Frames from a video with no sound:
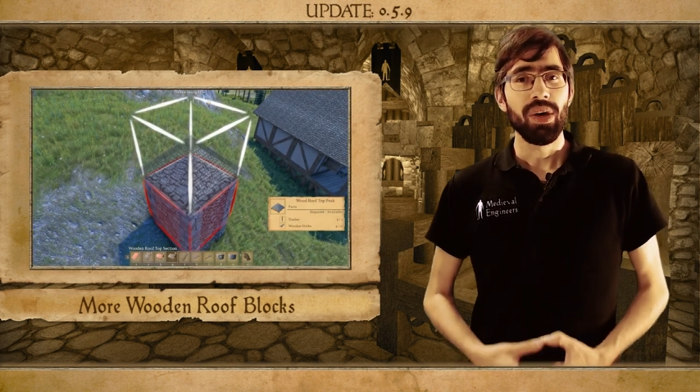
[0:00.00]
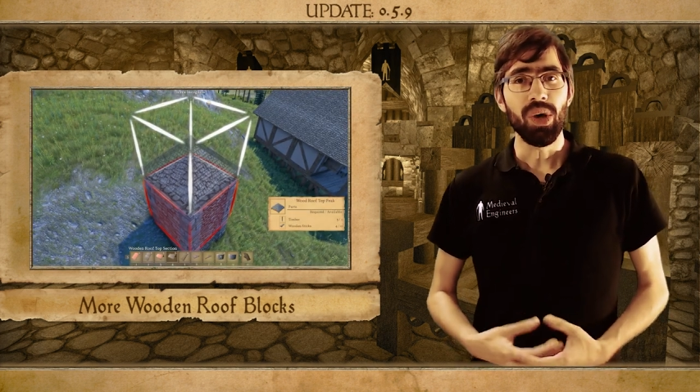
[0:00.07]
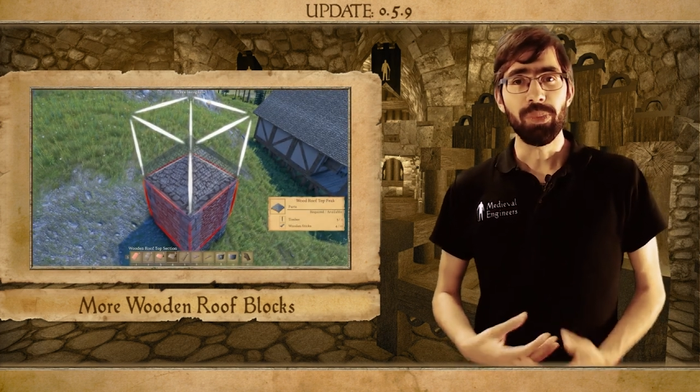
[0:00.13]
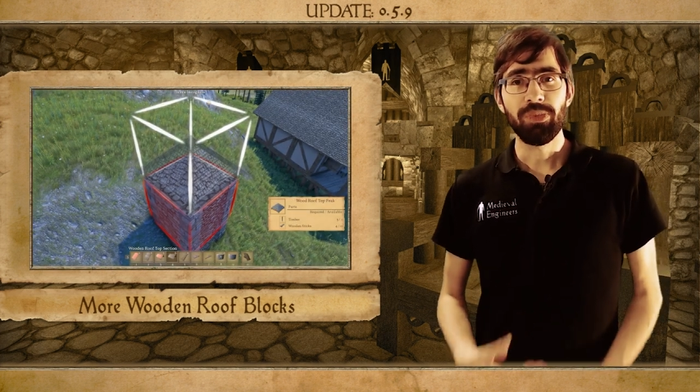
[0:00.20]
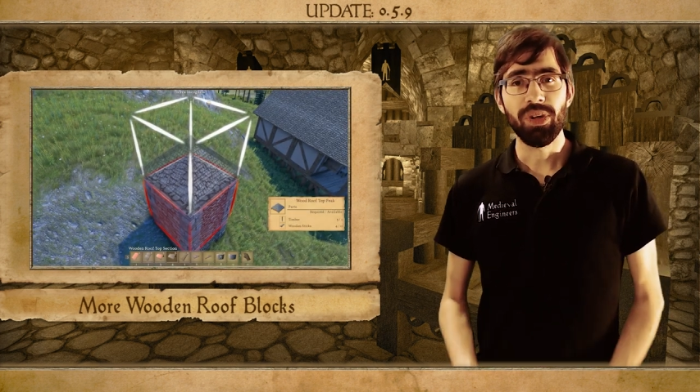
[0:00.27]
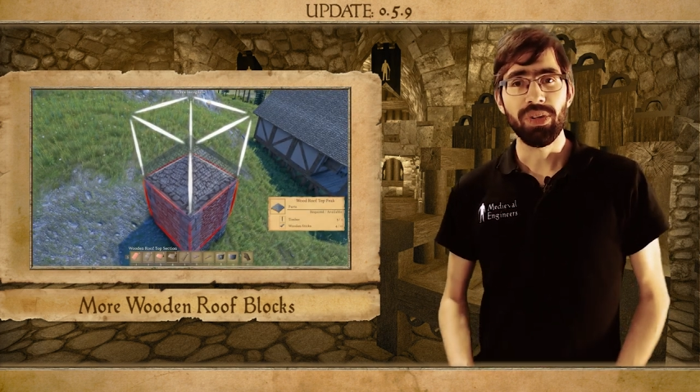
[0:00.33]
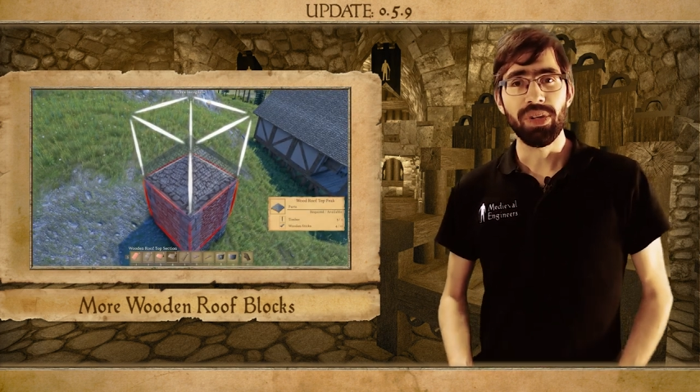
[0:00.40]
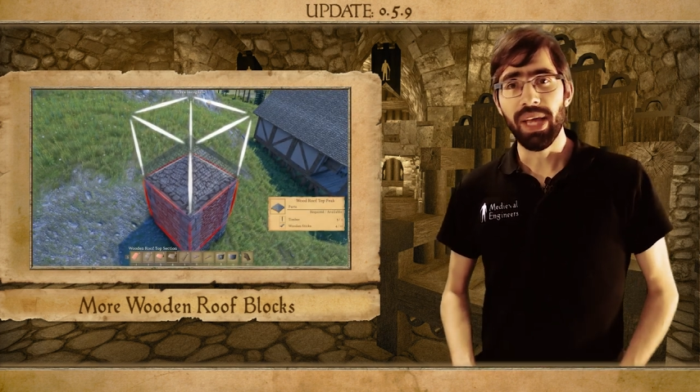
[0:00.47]

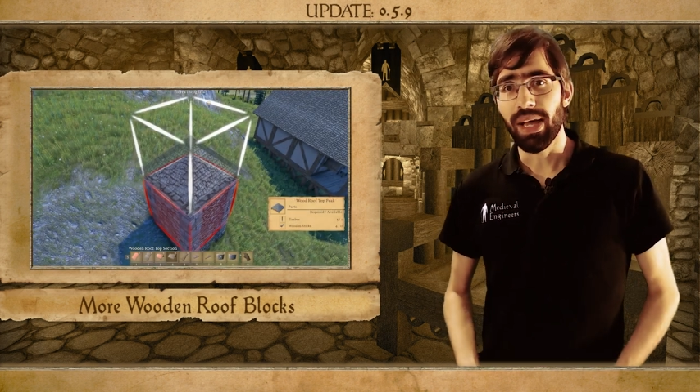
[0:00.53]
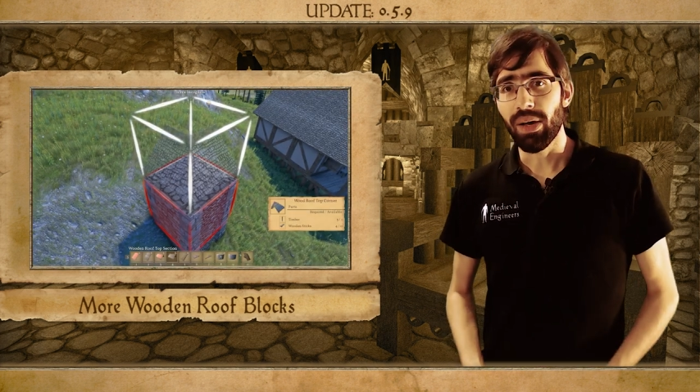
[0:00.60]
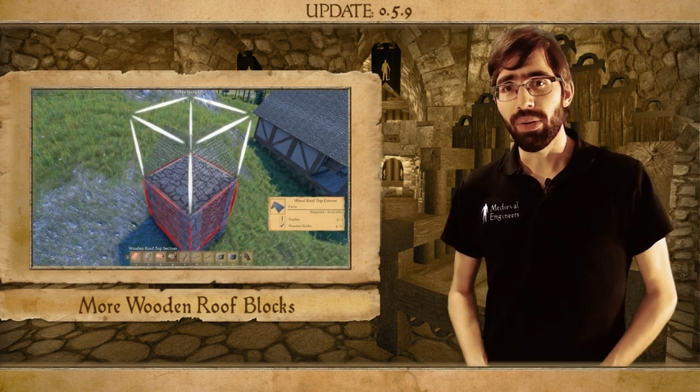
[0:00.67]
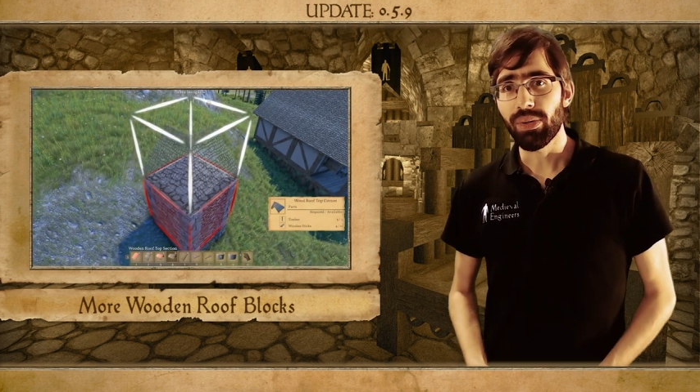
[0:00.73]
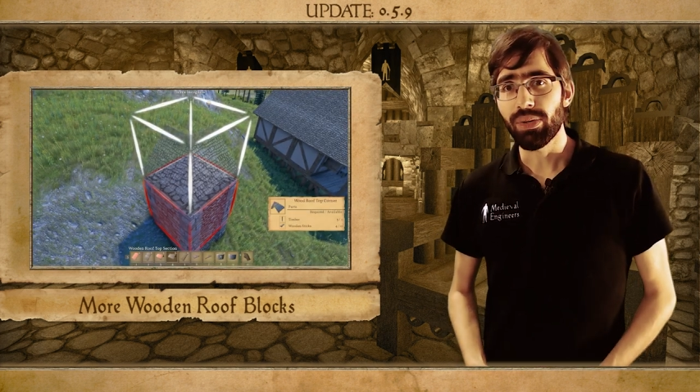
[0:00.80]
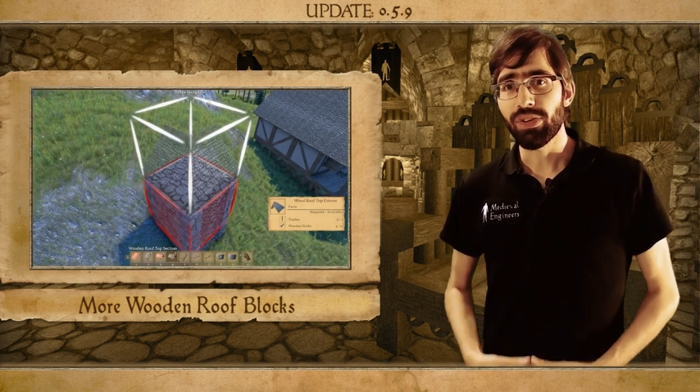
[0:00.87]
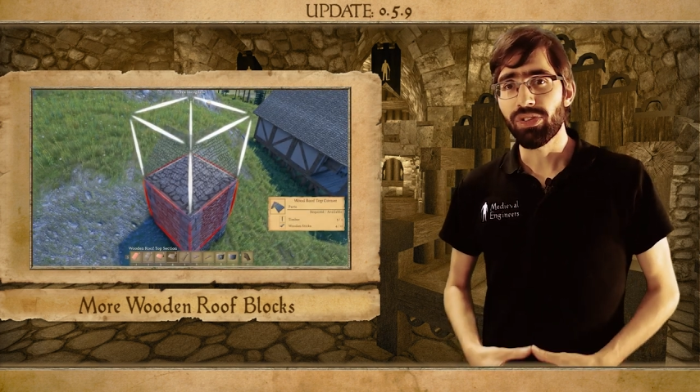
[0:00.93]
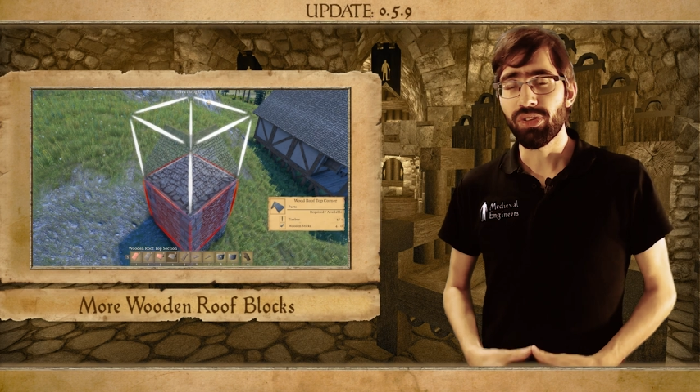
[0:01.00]
Up till
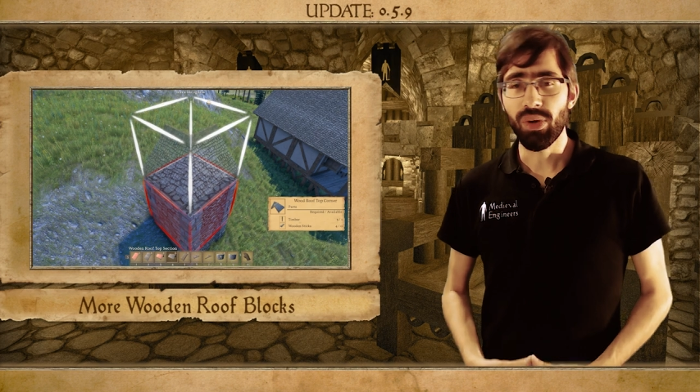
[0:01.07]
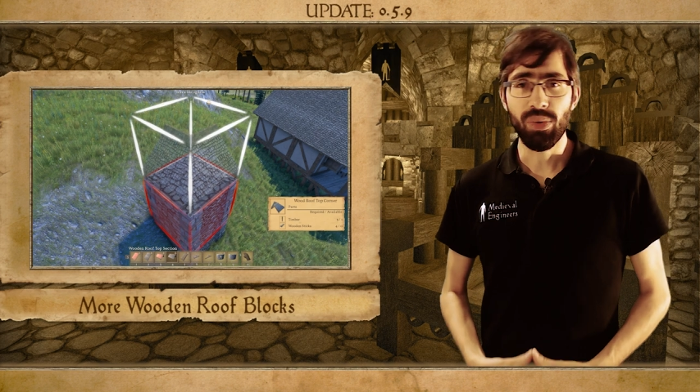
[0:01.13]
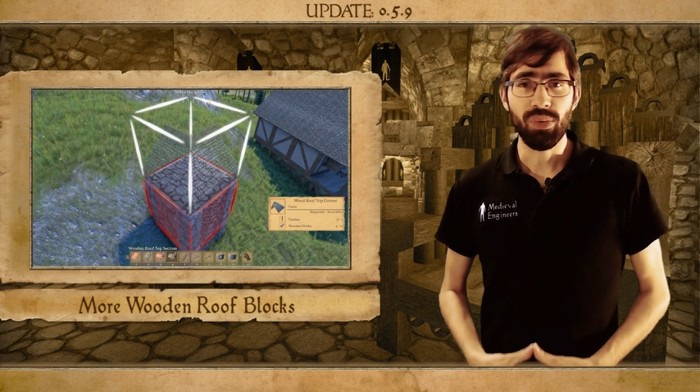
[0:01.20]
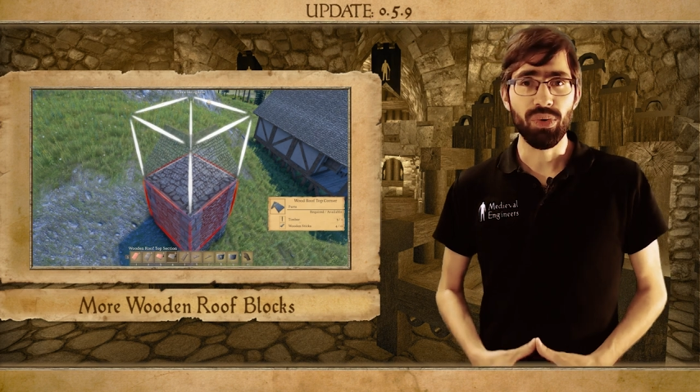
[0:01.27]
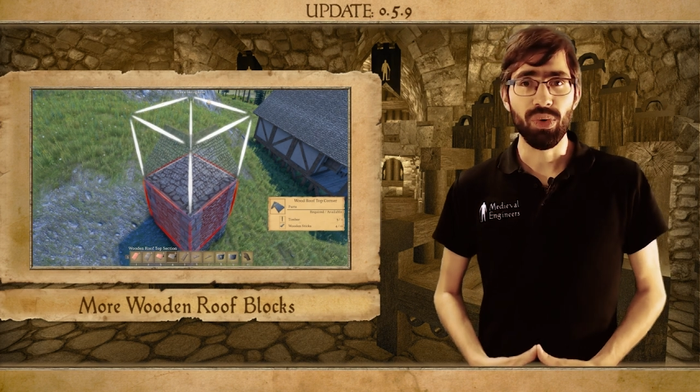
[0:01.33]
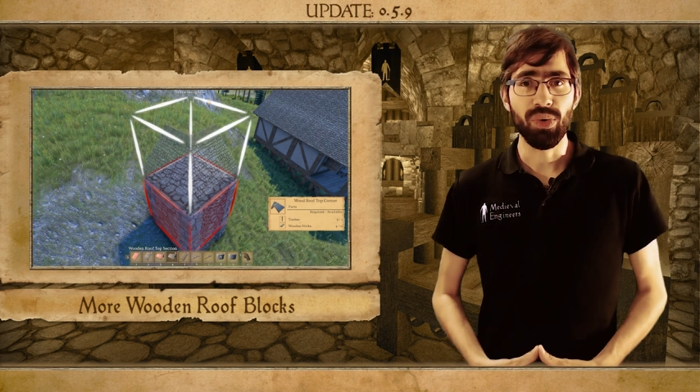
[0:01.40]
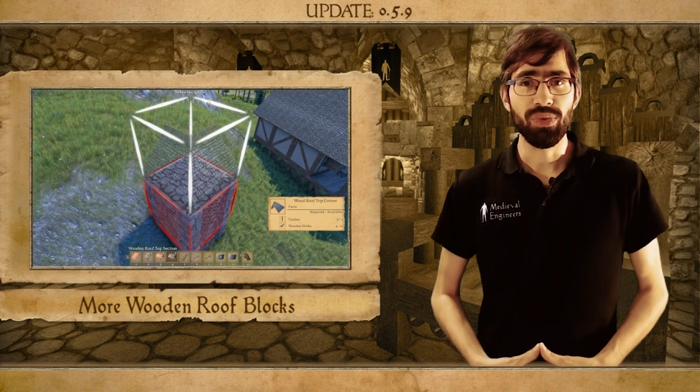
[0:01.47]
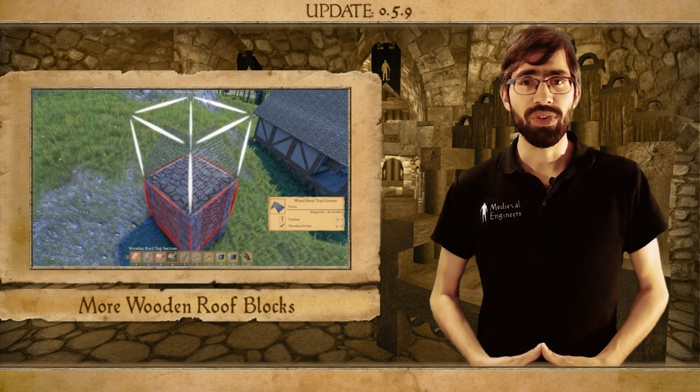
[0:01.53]
now the stone
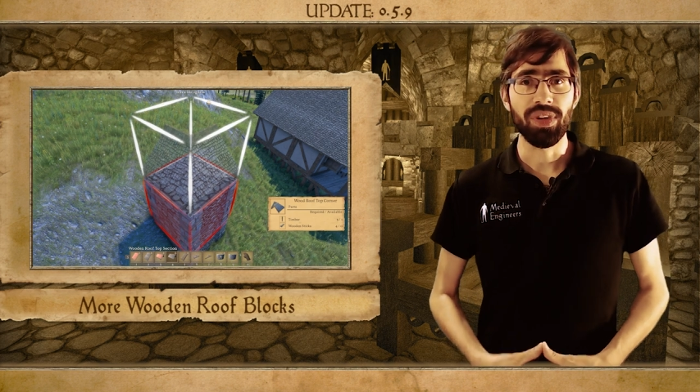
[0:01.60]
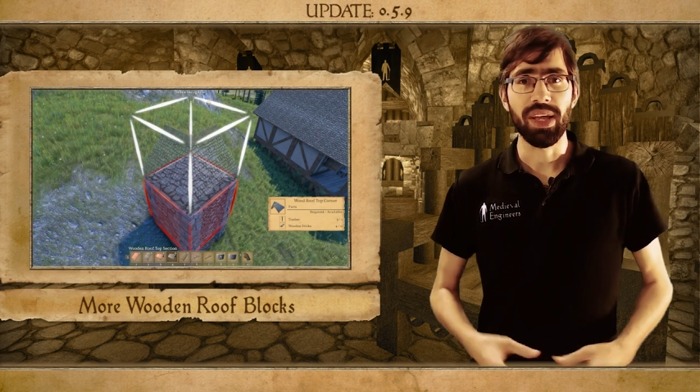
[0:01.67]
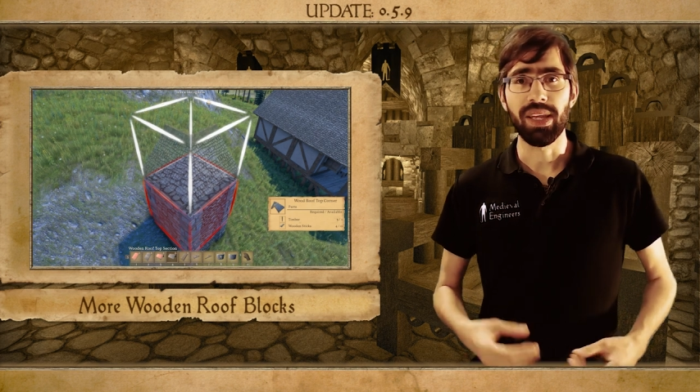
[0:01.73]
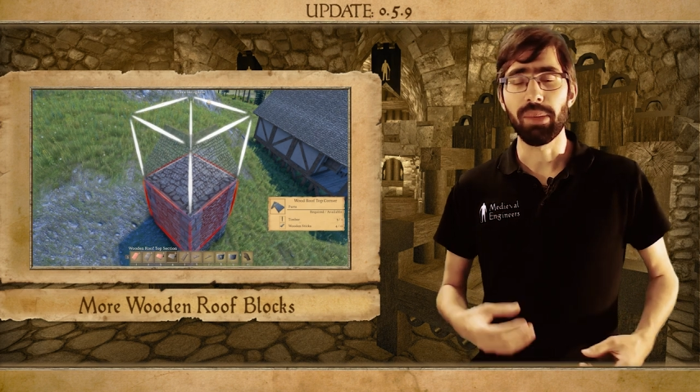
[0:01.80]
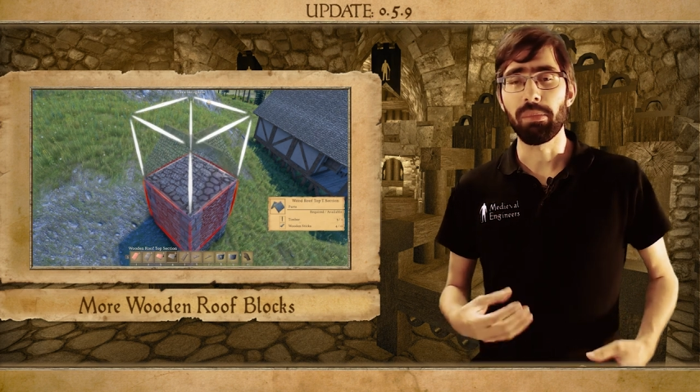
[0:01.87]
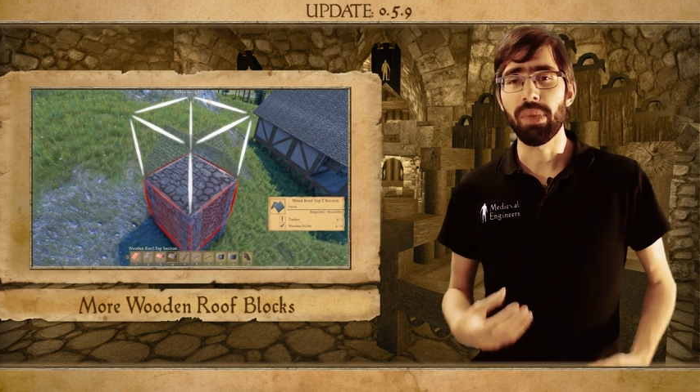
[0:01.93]
roofs had